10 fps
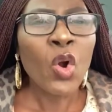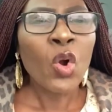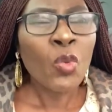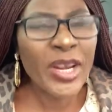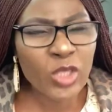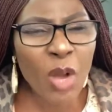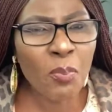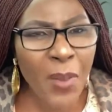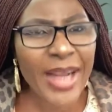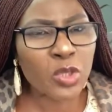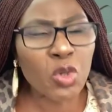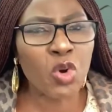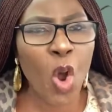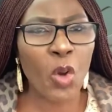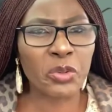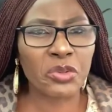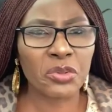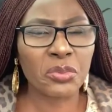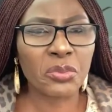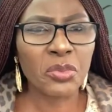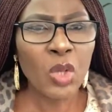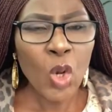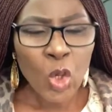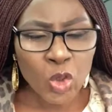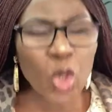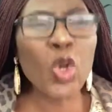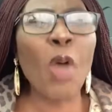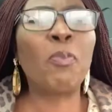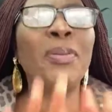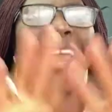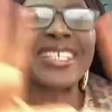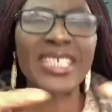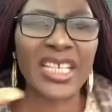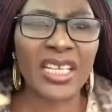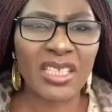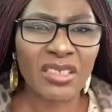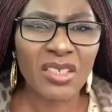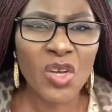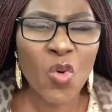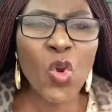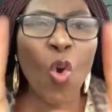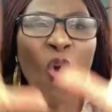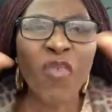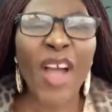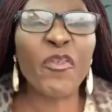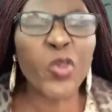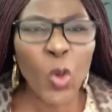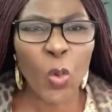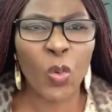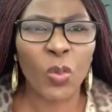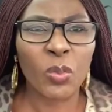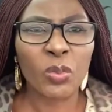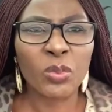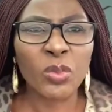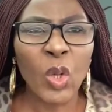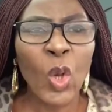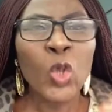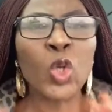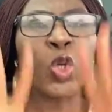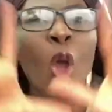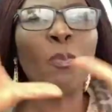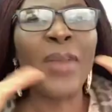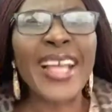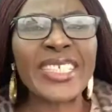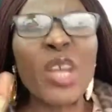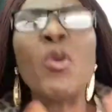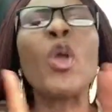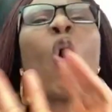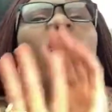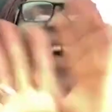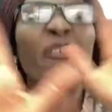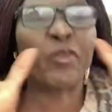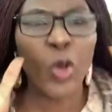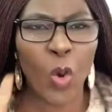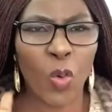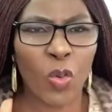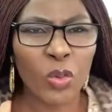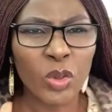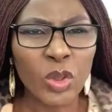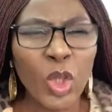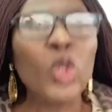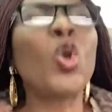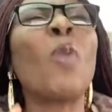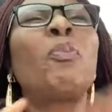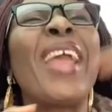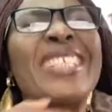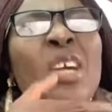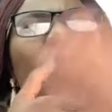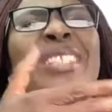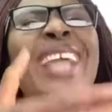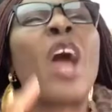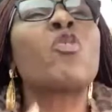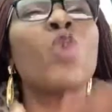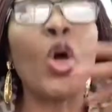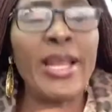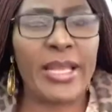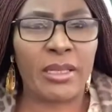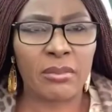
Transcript: Return back to God. So your blessing will overflow. So your blessing will overflow. Your blessing will start rolling.